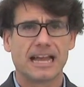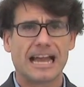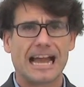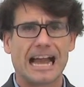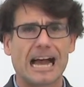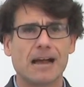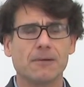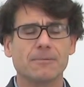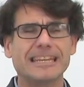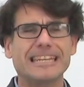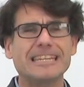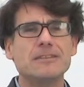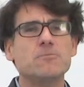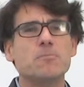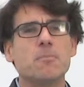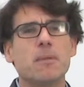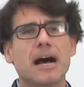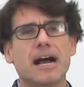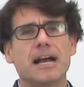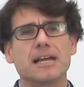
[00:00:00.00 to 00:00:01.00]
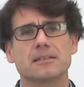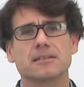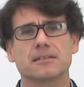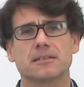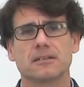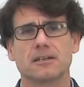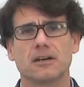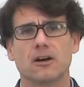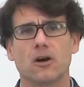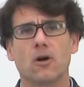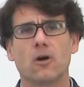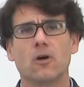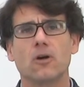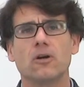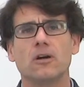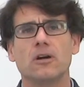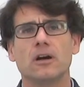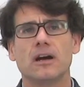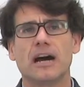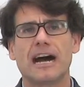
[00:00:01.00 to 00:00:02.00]
and invite or
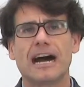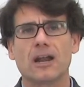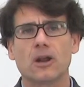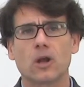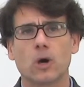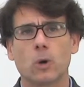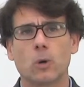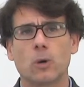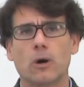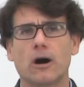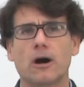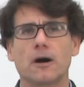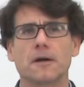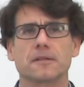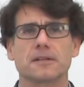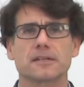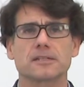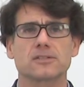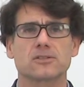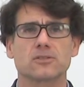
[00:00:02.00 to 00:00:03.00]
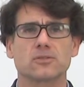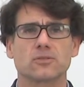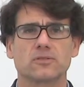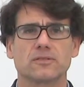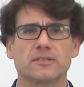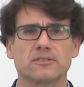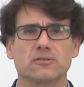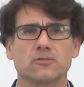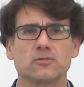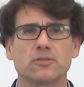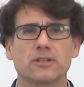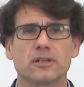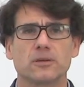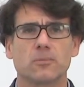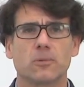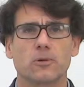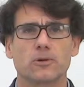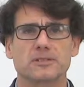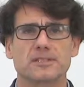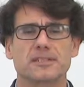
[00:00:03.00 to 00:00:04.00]
allow others to their
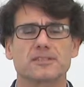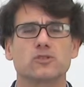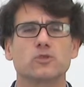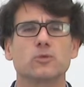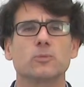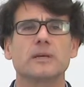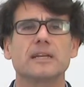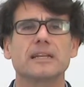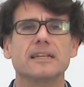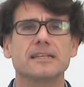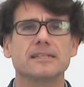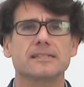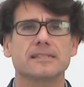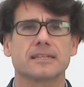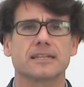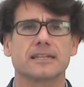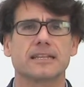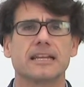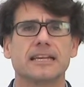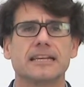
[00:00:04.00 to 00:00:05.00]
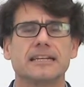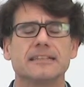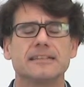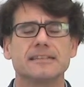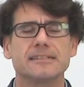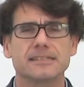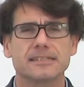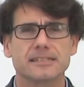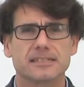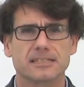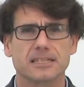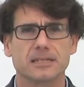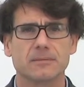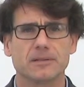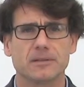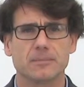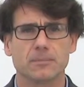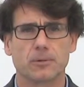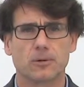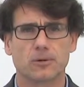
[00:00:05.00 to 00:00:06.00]
voices to be listened. This is
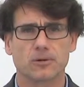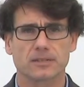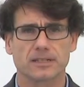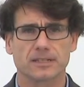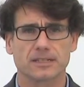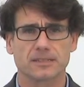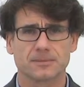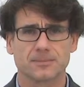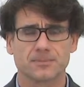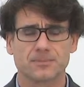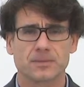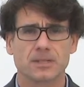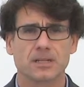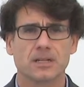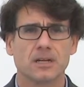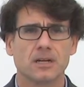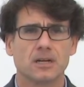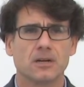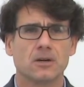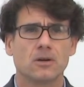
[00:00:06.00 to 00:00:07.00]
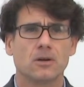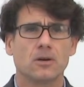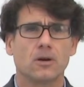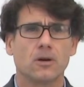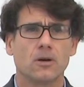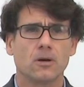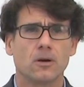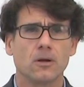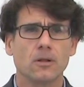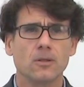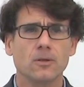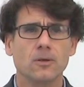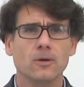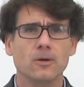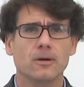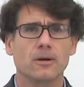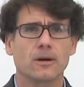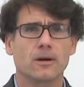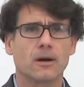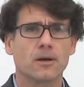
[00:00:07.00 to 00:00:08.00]
extremely important.
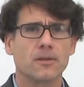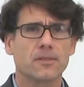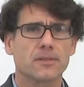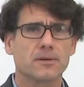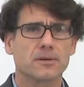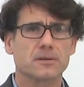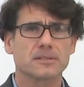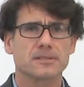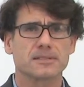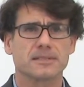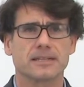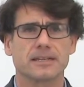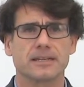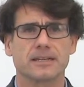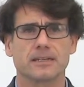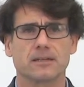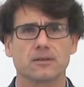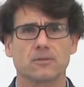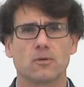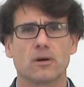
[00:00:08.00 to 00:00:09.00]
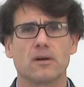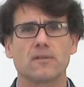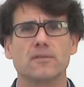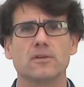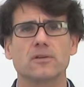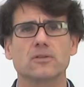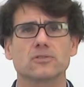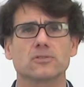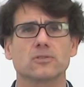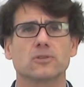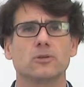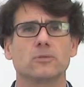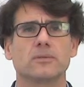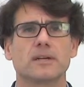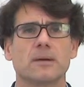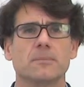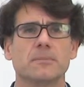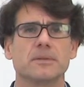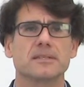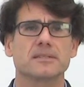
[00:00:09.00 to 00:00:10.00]
Although authors say one focus group
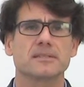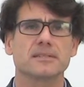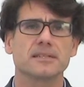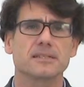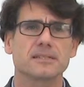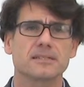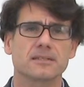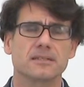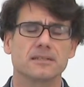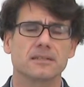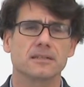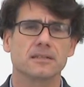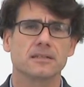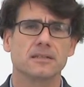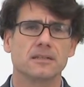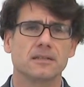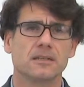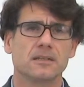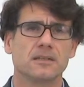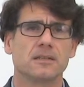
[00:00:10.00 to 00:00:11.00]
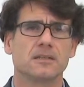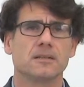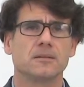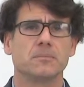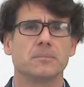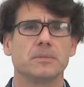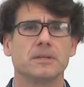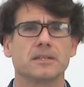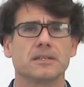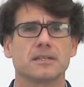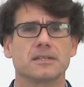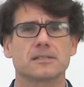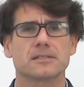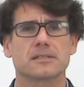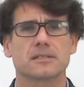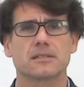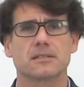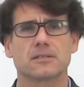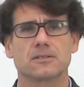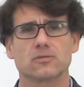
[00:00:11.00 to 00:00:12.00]
can be 60
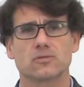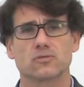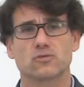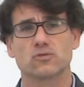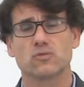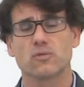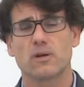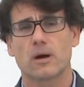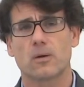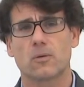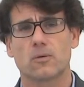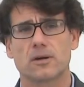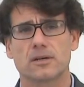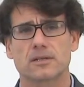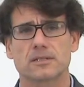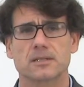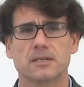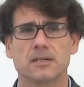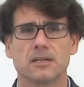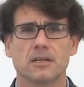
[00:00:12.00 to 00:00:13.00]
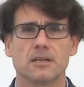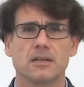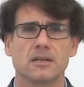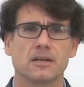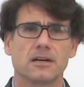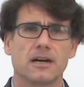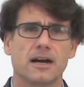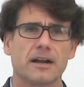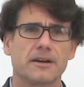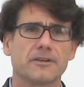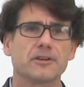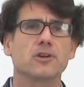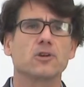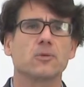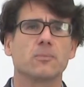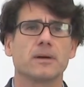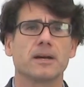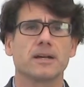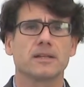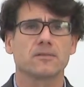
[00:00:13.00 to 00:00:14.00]
minutes to 2 hours, I
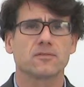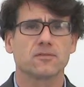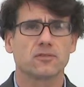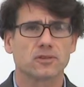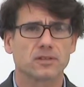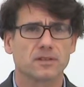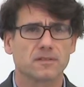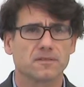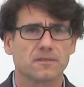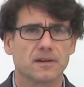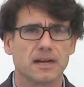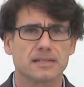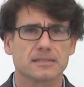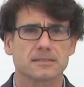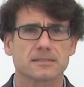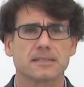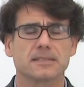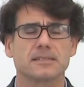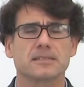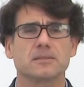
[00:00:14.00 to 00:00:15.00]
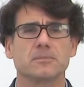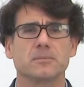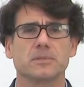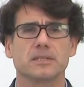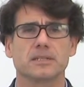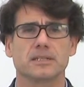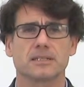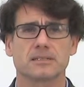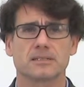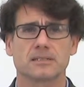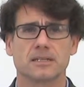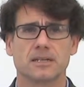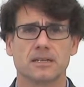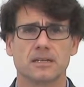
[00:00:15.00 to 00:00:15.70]
recommend 45, 60 minutes.